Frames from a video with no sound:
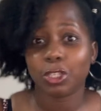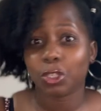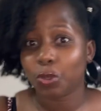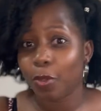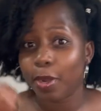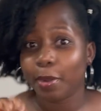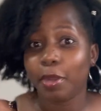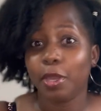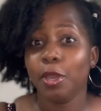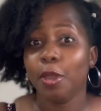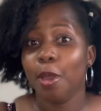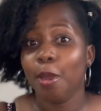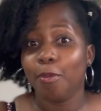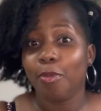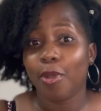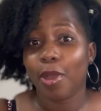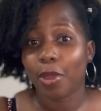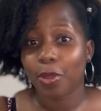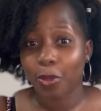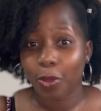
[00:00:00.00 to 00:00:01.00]
go and
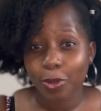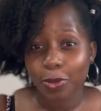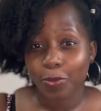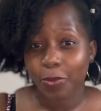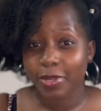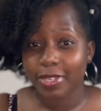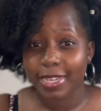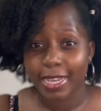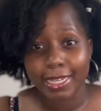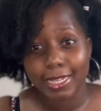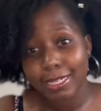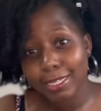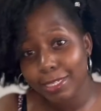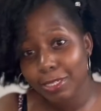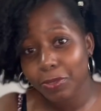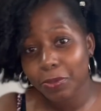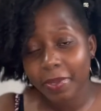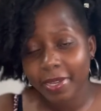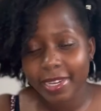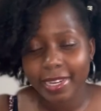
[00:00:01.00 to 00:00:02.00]
pour cold water in it
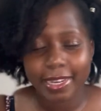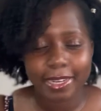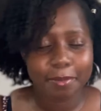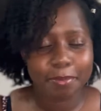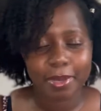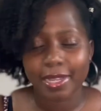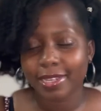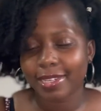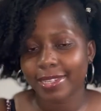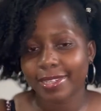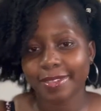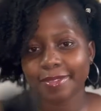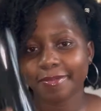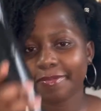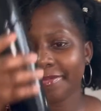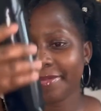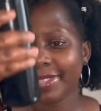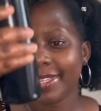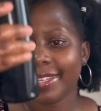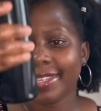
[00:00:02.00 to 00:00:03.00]
quickly. But
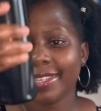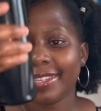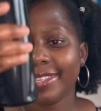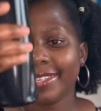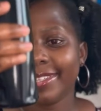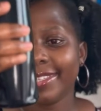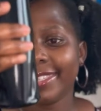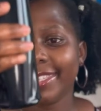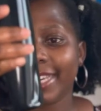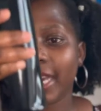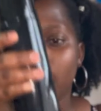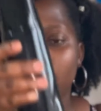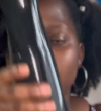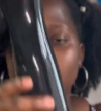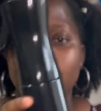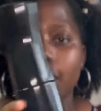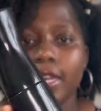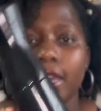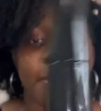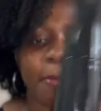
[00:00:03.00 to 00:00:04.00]
yeah,
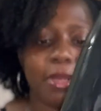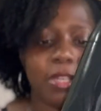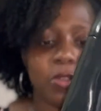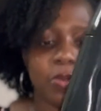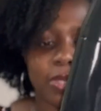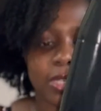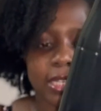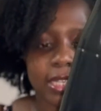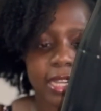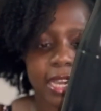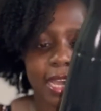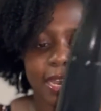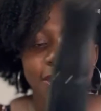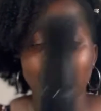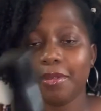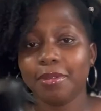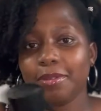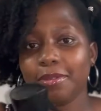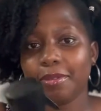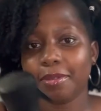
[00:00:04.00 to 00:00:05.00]
the damage was done,
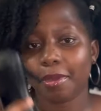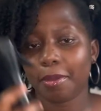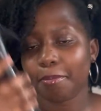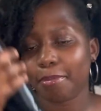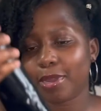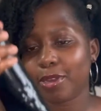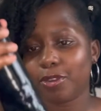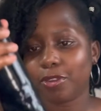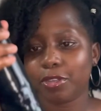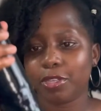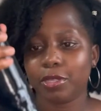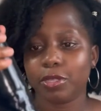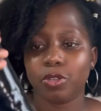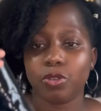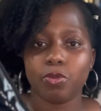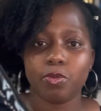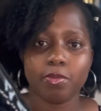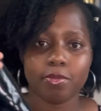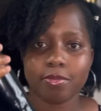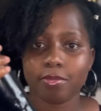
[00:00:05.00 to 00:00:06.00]
but not
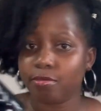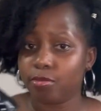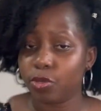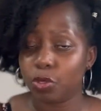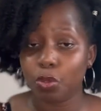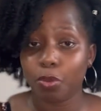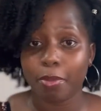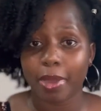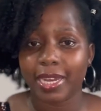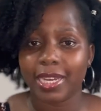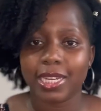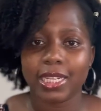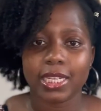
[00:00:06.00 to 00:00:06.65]
too badly